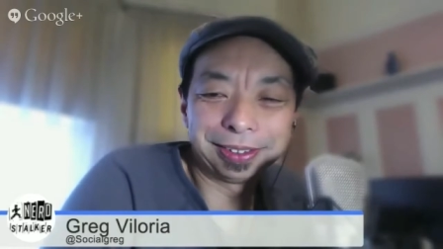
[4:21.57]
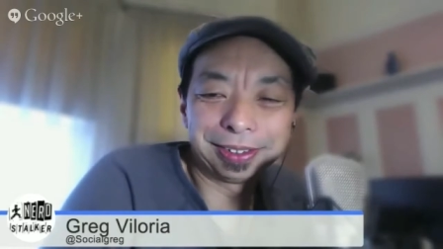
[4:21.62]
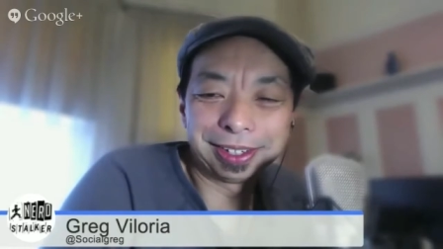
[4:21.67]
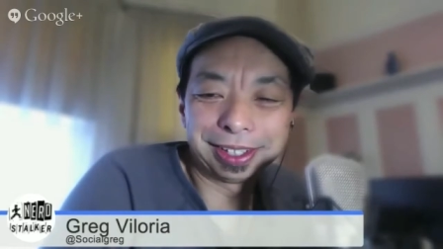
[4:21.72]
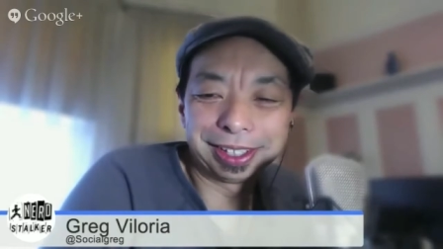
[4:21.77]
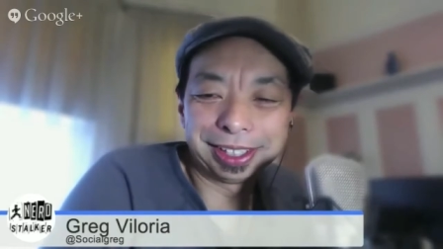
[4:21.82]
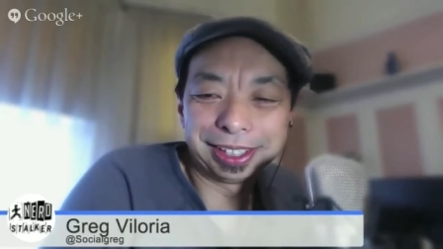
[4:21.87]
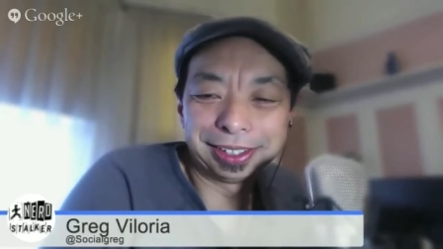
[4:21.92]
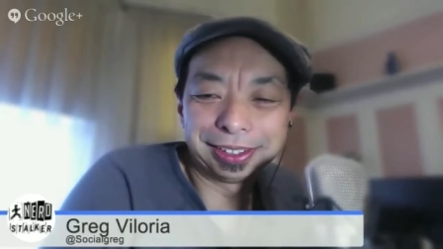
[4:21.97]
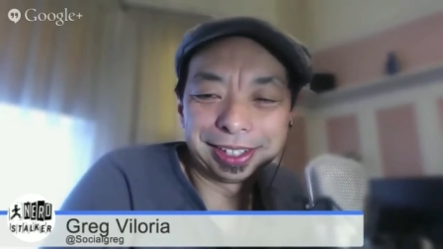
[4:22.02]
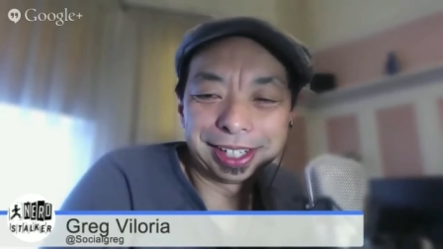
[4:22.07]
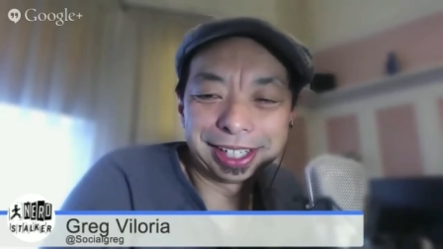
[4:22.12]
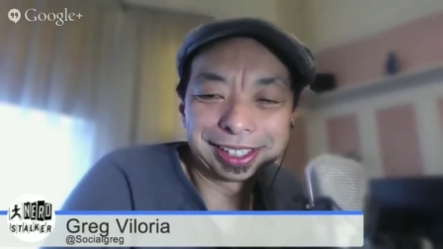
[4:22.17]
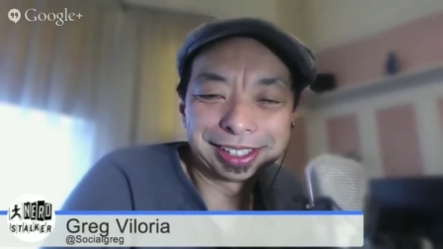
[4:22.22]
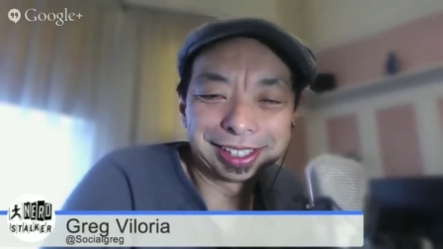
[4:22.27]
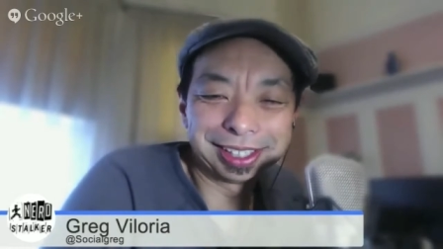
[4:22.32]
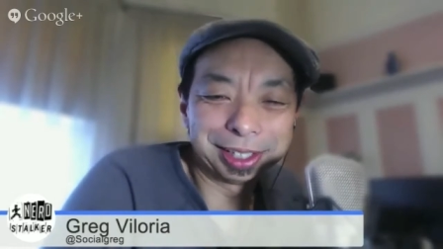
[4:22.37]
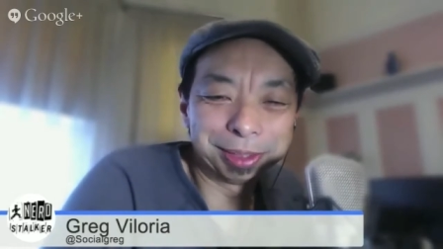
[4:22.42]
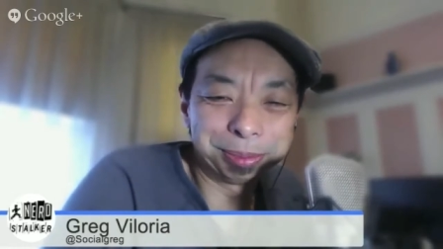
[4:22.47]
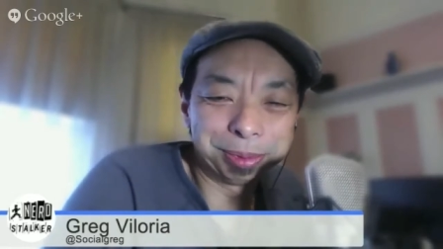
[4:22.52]
or you know, I
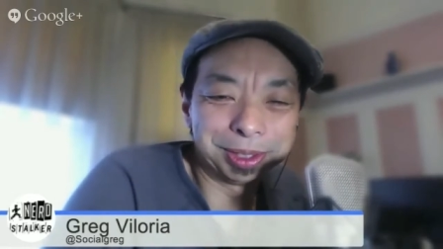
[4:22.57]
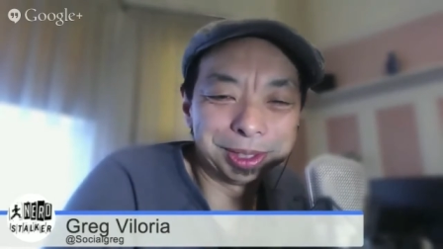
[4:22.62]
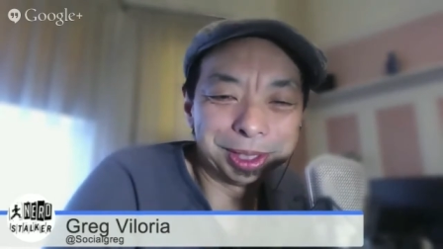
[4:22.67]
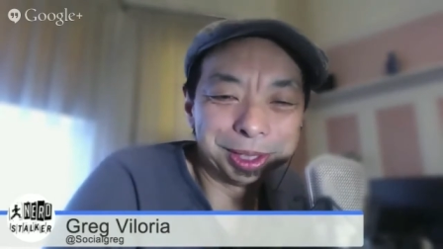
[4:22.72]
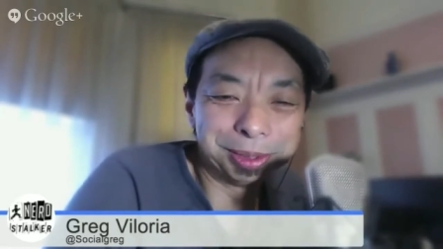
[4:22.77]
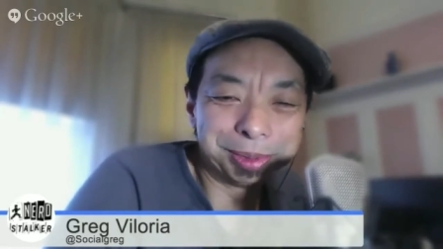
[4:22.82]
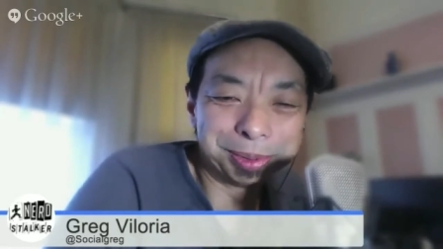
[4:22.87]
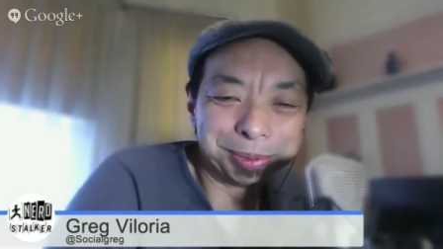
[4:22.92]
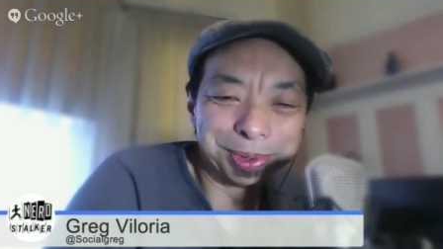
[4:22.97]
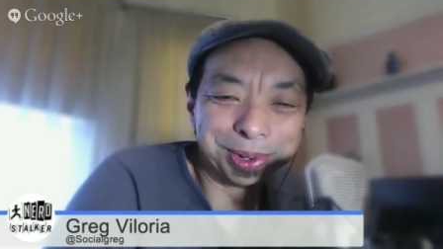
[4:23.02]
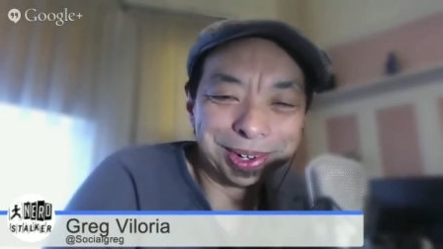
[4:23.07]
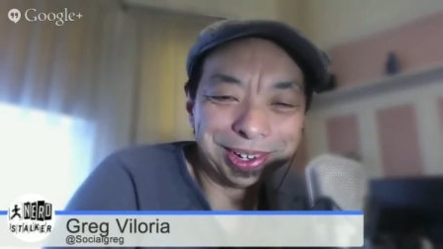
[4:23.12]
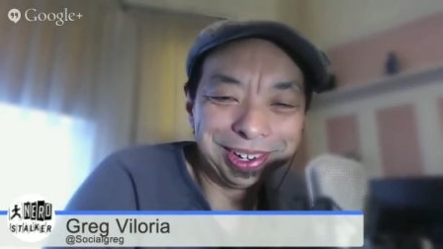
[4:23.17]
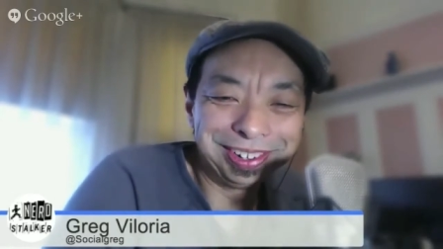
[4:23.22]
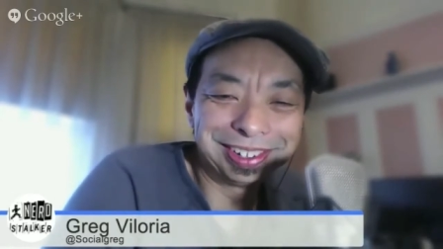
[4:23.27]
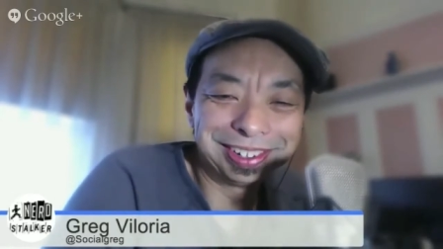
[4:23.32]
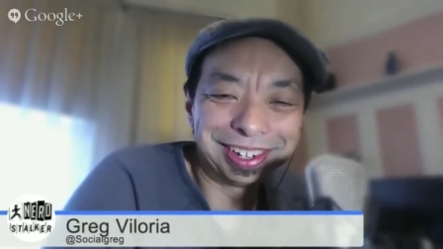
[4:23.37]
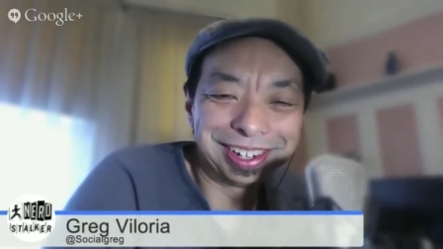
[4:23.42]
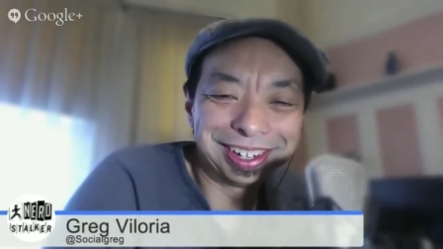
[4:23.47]
could help you a little bit more.